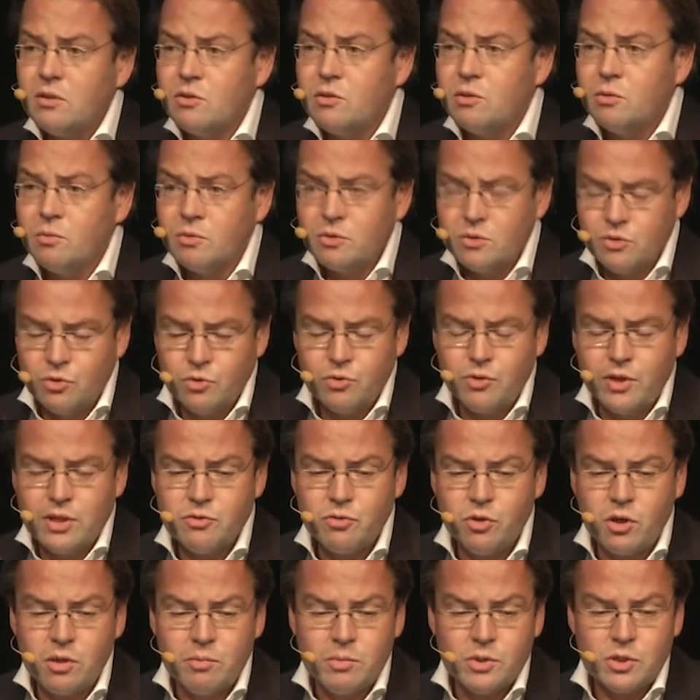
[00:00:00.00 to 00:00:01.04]
to
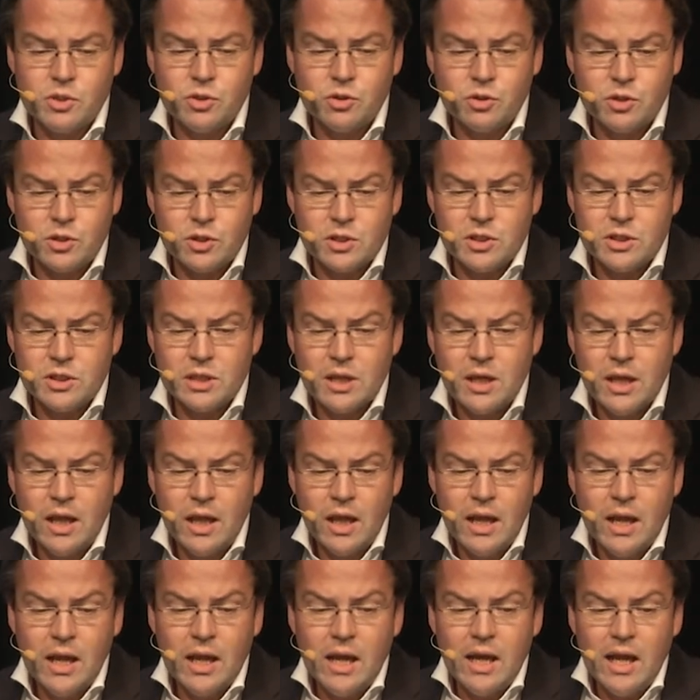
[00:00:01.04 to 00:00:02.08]
transform a church.
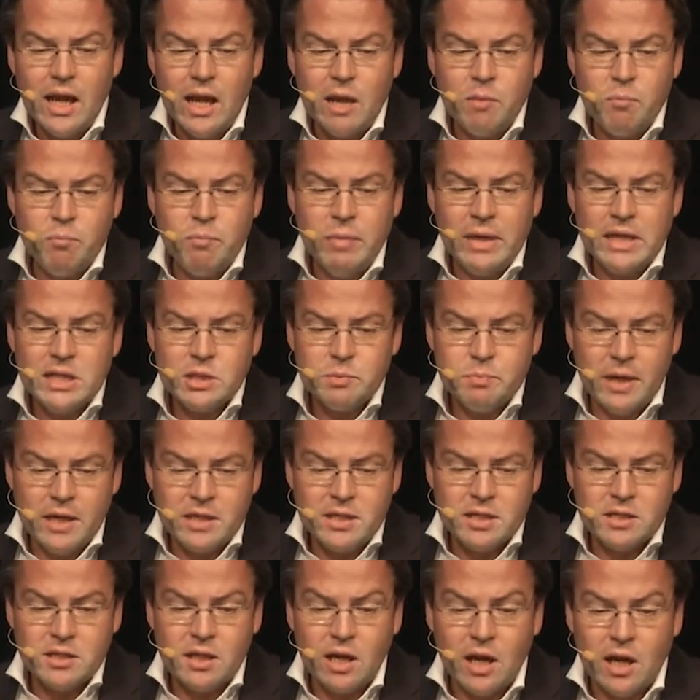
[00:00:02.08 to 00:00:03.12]
And big
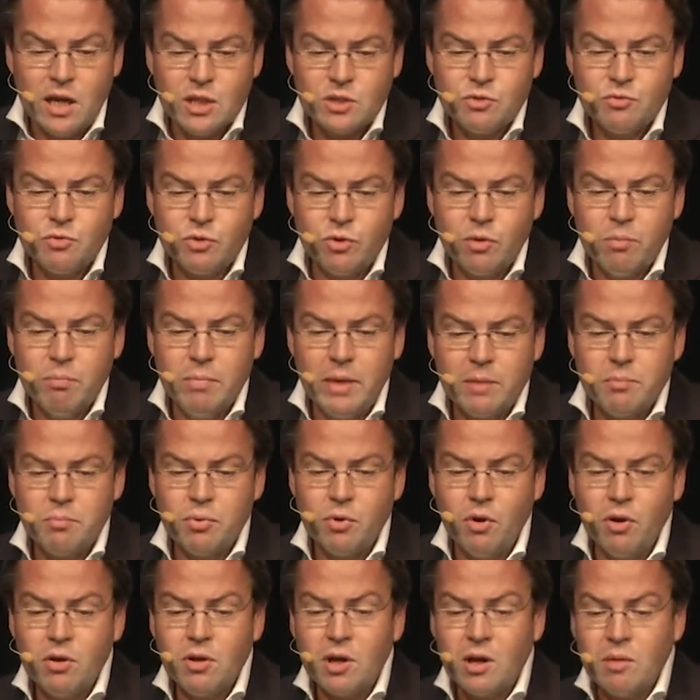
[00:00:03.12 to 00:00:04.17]
spaces ask for a big
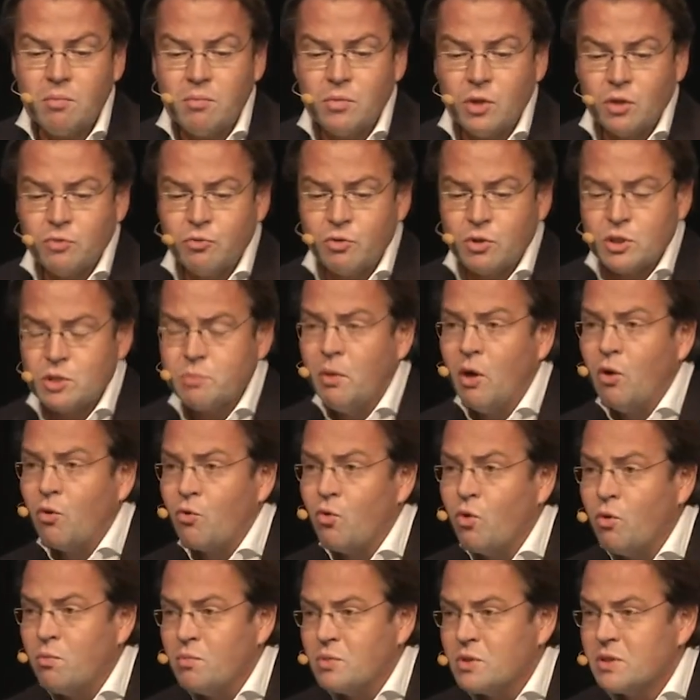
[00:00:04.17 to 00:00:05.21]
program, not for small
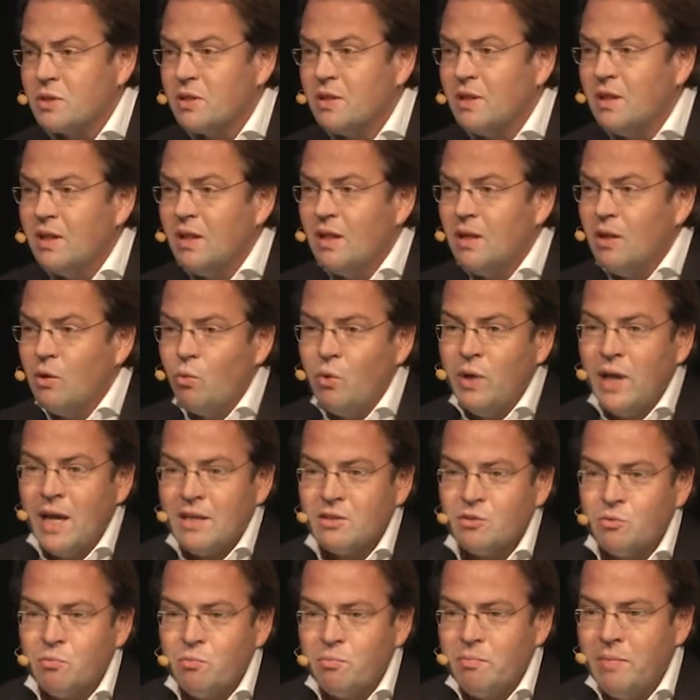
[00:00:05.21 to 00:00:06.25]
rooms. We
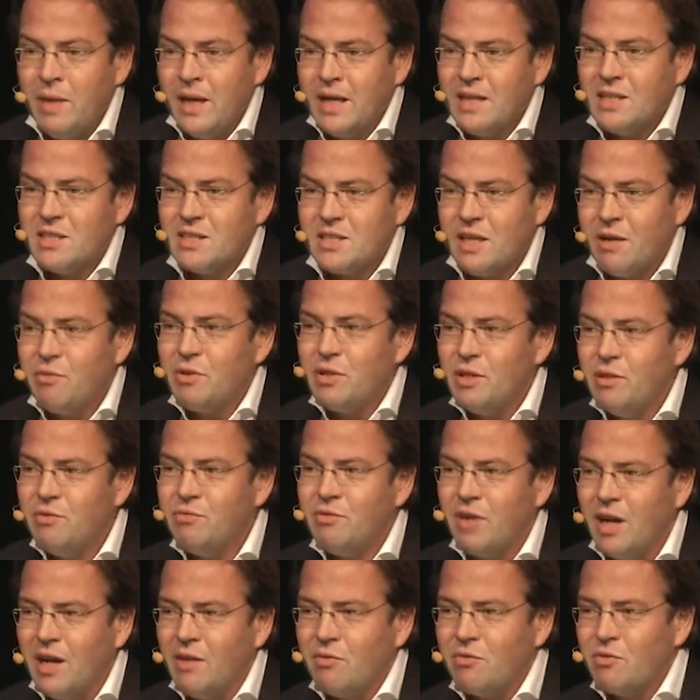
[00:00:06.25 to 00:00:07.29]
had to make
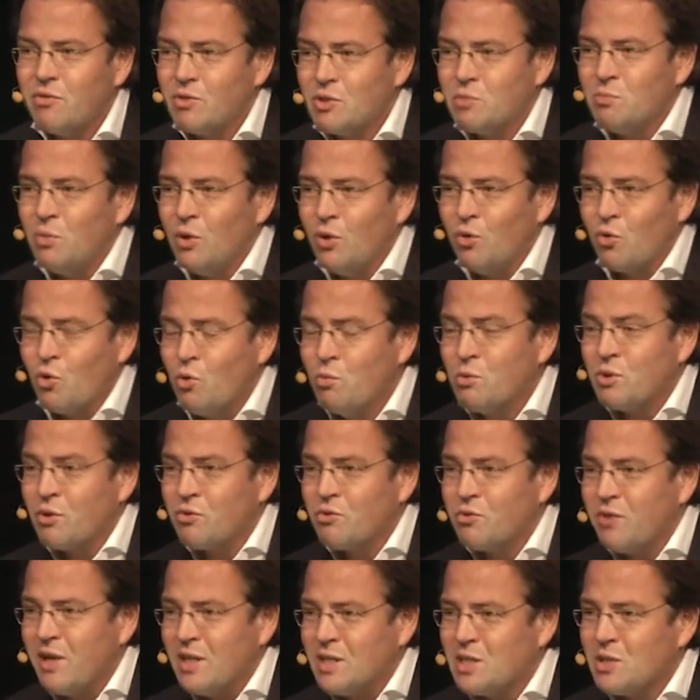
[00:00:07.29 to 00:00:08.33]
75 small rooms
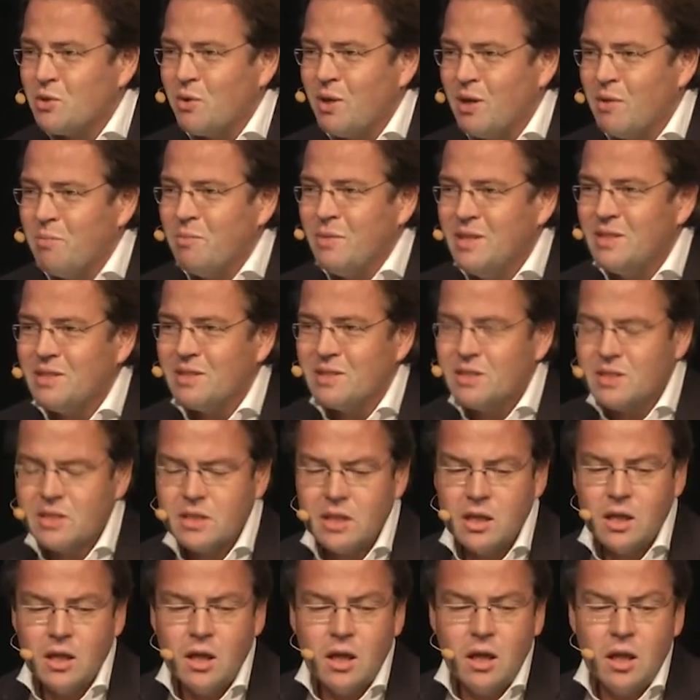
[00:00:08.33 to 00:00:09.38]
of 10 square meters.
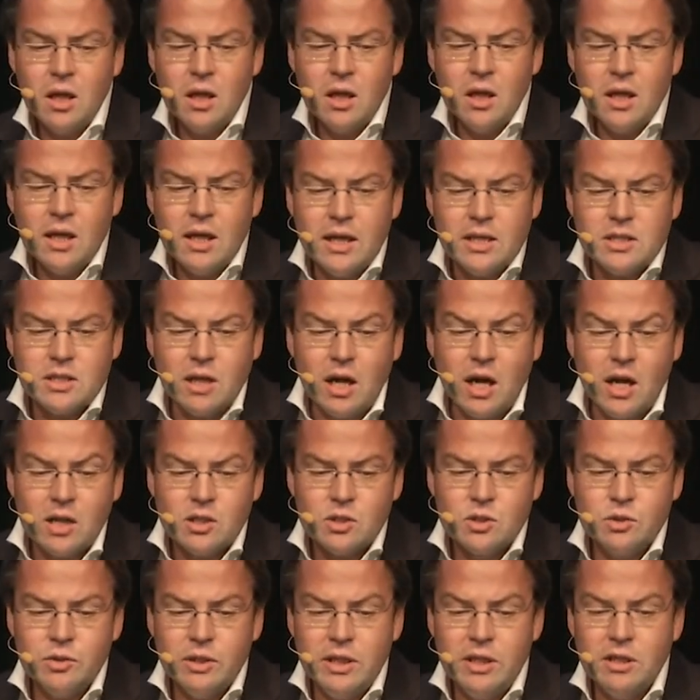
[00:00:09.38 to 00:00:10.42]
It's
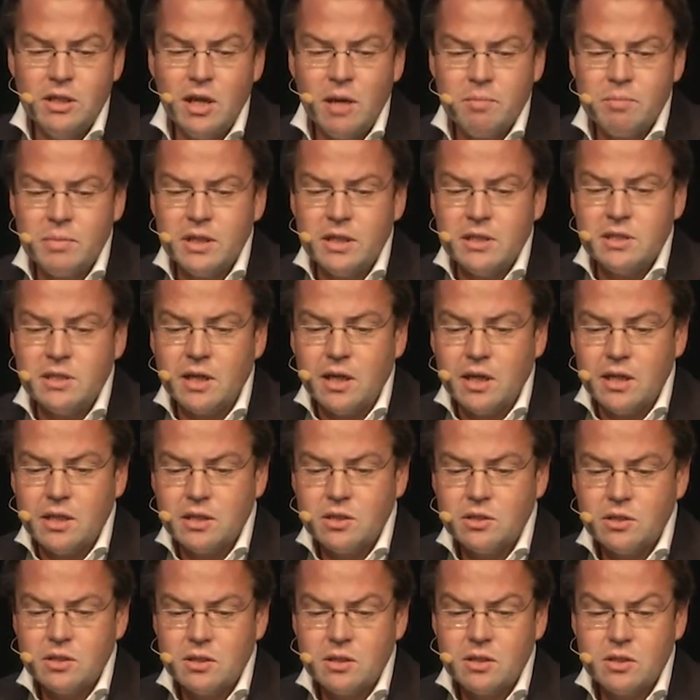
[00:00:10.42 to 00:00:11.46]
hard to heat up an entire
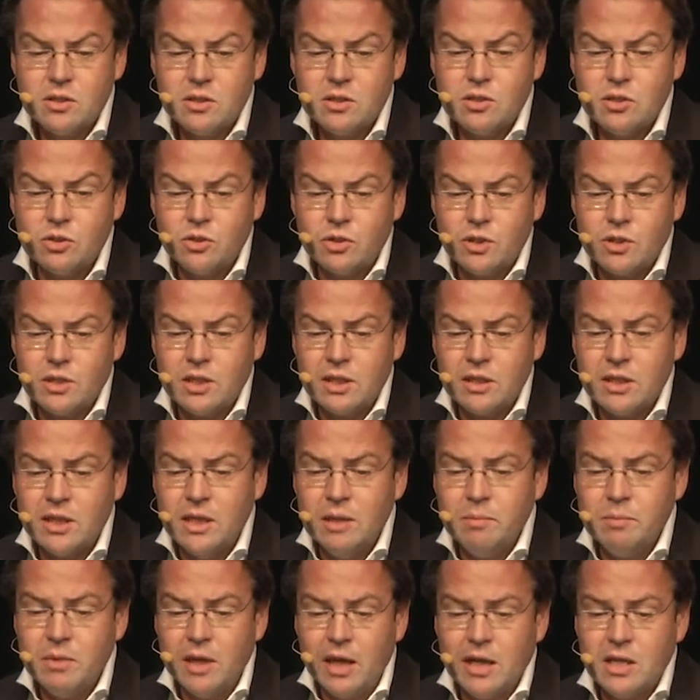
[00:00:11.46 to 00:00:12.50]
church and
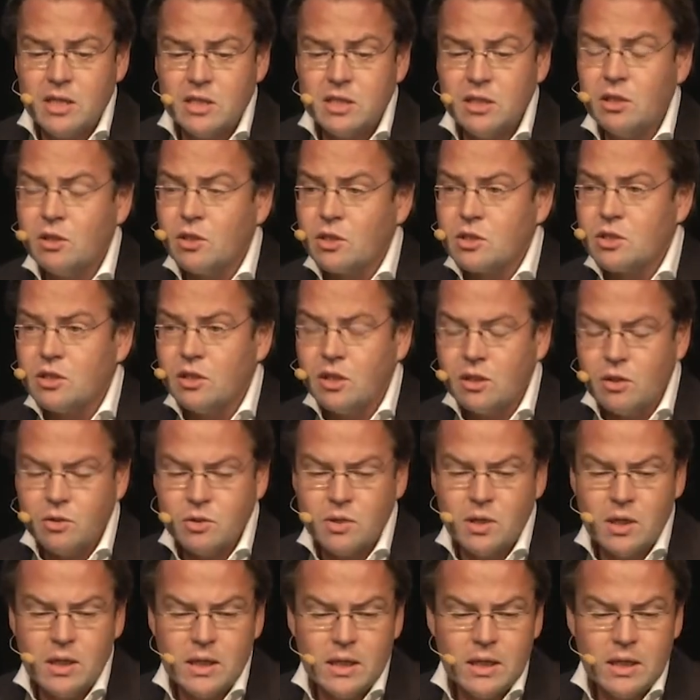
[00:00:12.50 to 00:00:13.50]
keep the energy costs low.